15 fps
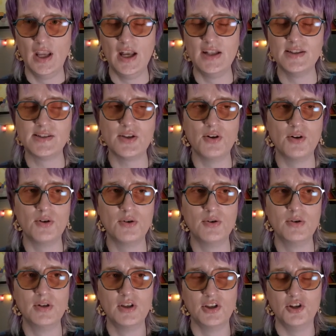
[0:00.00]
And
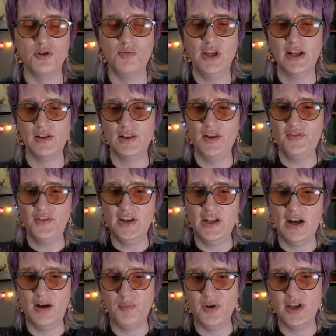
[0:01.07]
so you're being lifted
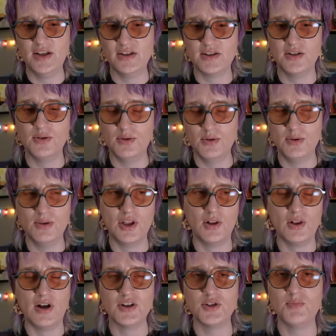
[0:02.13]
up into the
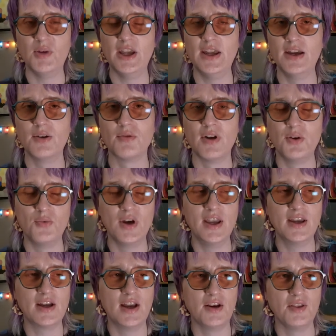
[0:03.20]
launch bay
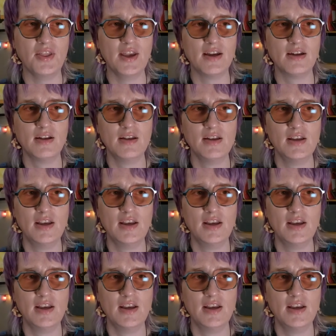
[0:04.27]
runway kind of thing.